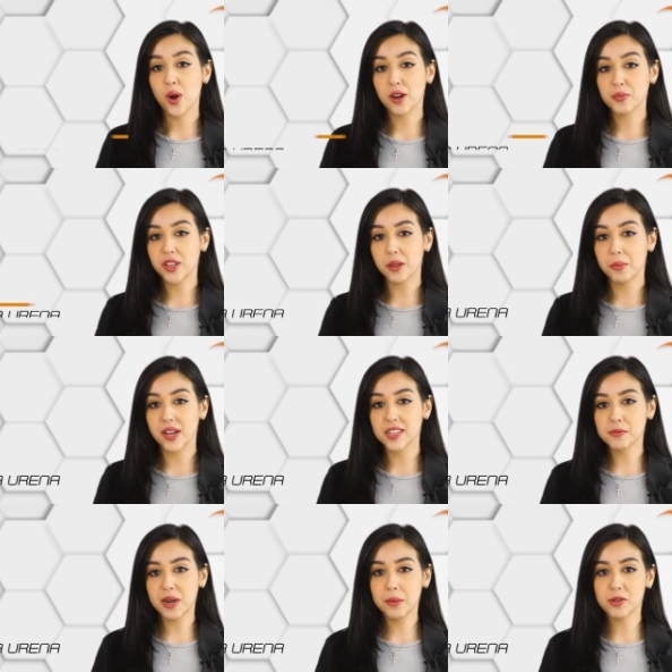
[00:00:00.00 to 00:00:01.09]
Welcome to The
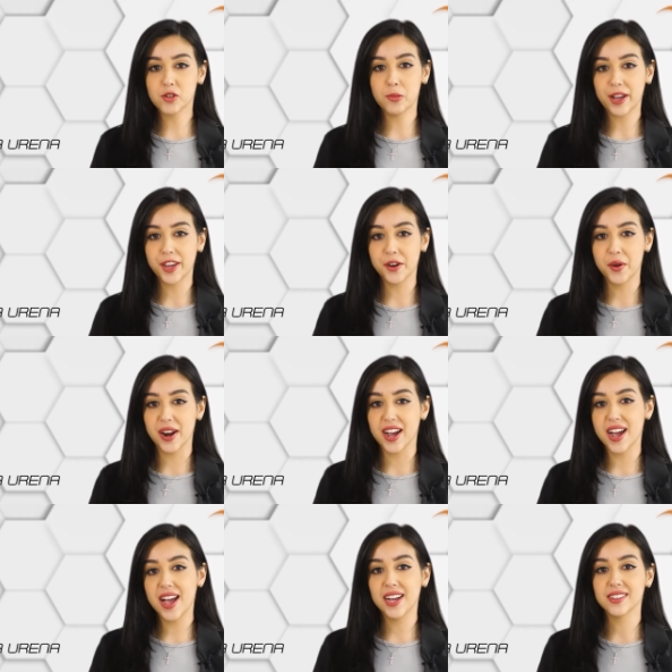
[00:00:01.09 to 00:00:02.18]
Buzz. My name is Rebecca
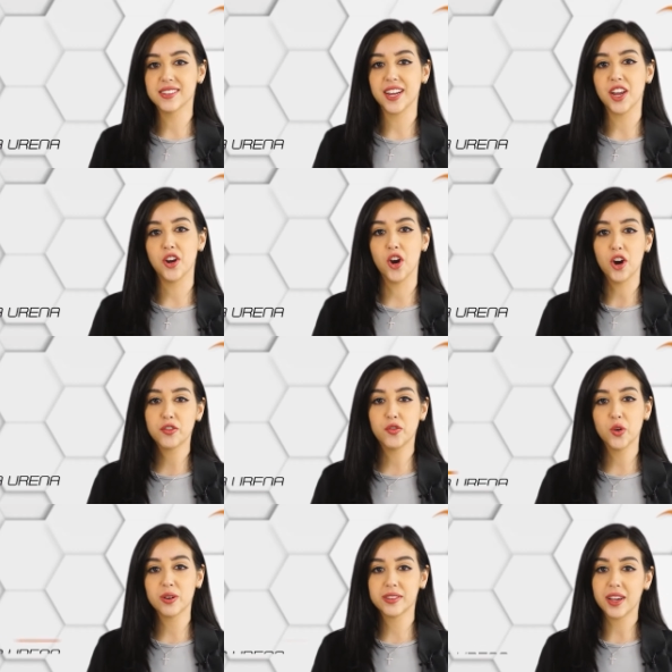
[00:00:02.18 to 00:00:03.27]
Urena, and today
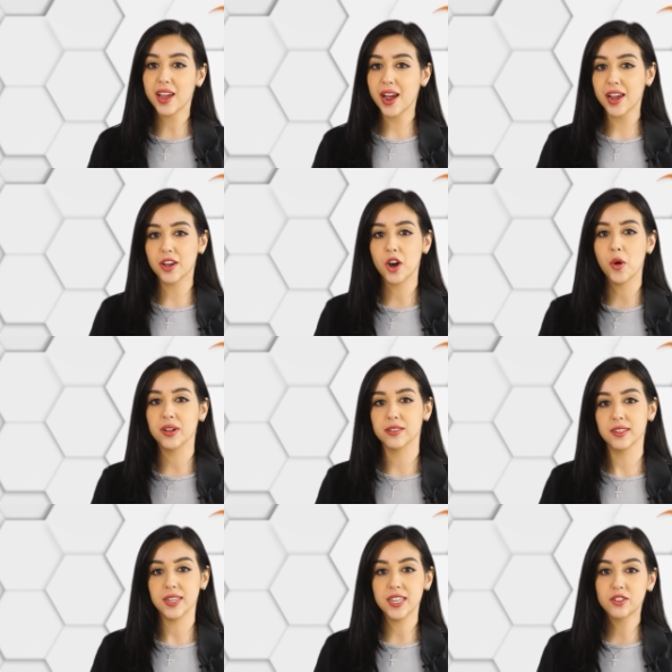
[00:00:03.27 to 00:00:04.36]
GuardForce AI Co.
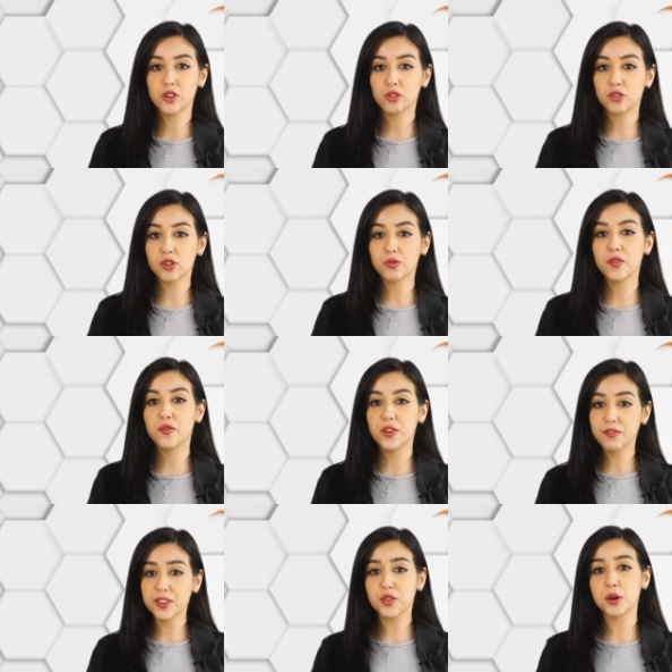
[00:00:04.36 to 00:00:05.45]
Ltd. surged over
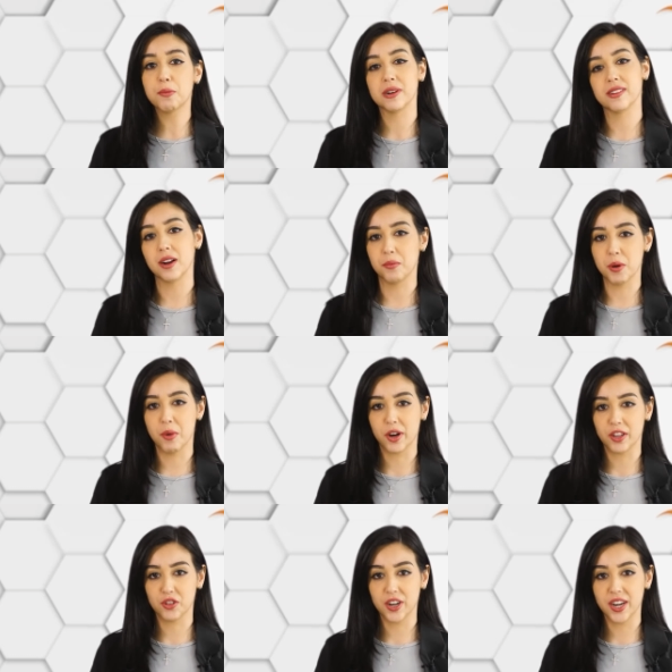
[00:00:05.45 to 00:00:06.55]
53% in
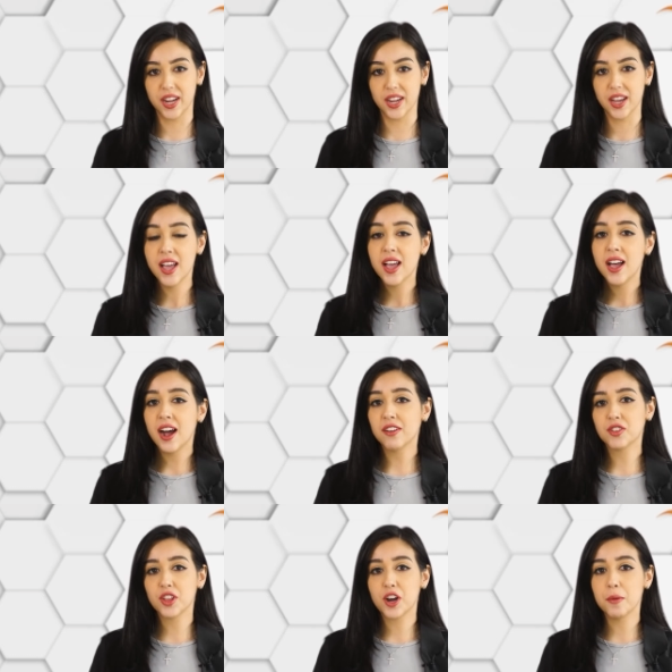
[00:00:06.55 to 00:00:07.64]
pre-market trading
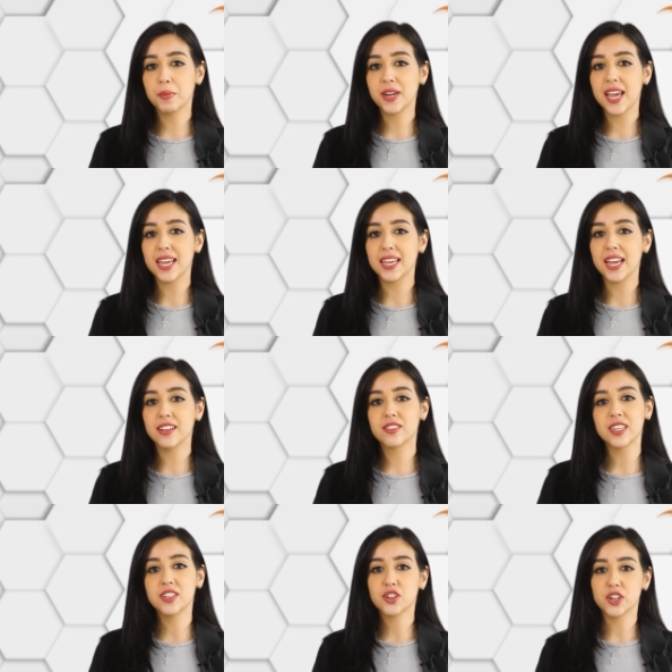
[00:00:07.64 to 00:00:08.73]
after the company
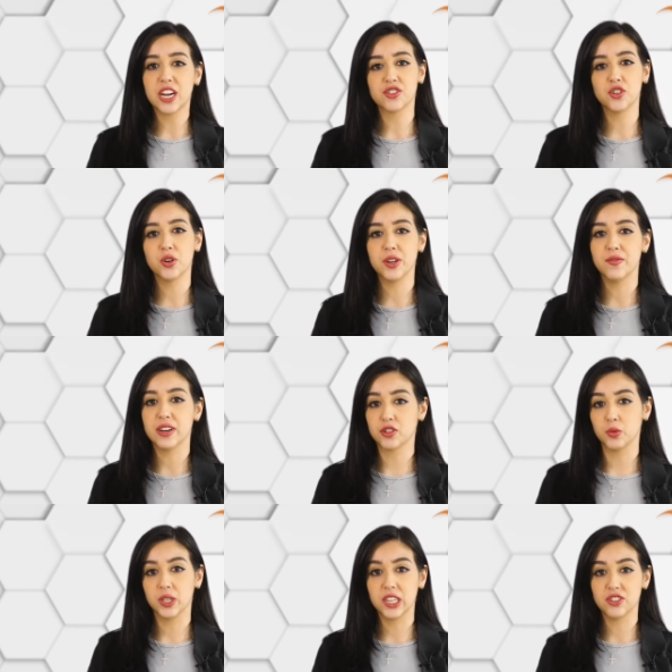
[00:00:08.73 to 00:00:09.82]
engaged international
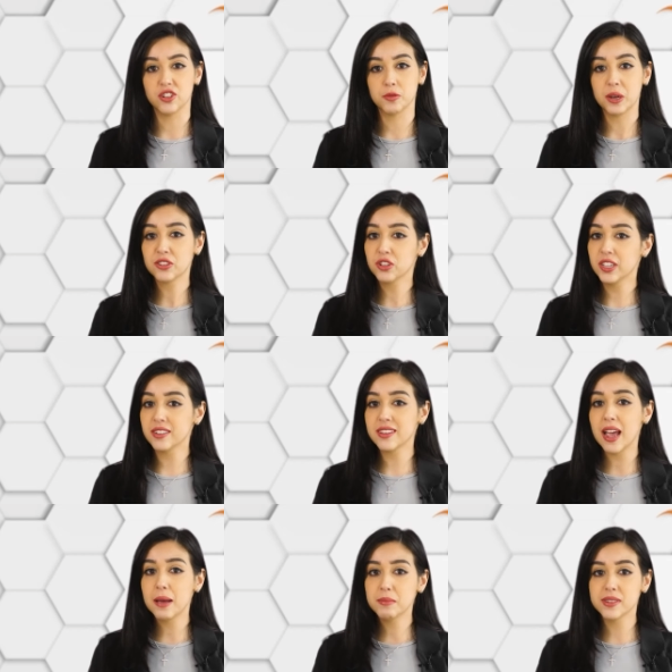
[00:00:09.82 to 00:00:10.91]
investor relations
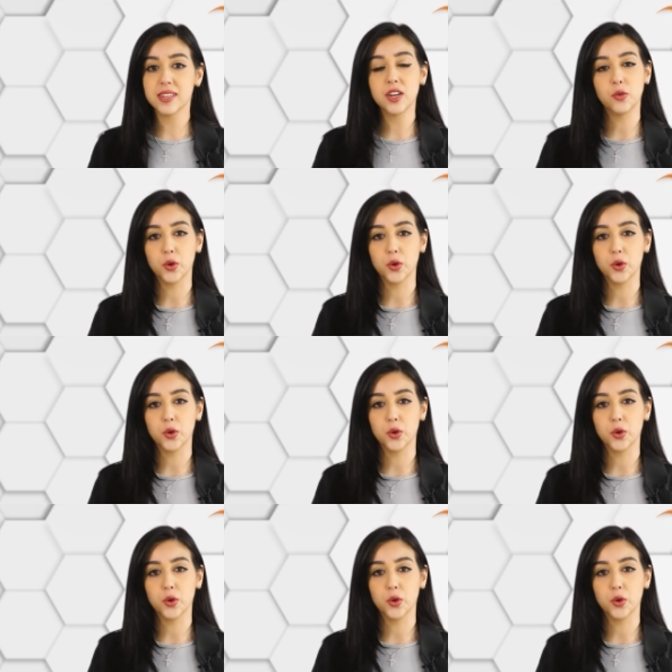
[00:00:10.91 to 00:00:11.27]
specialist MZ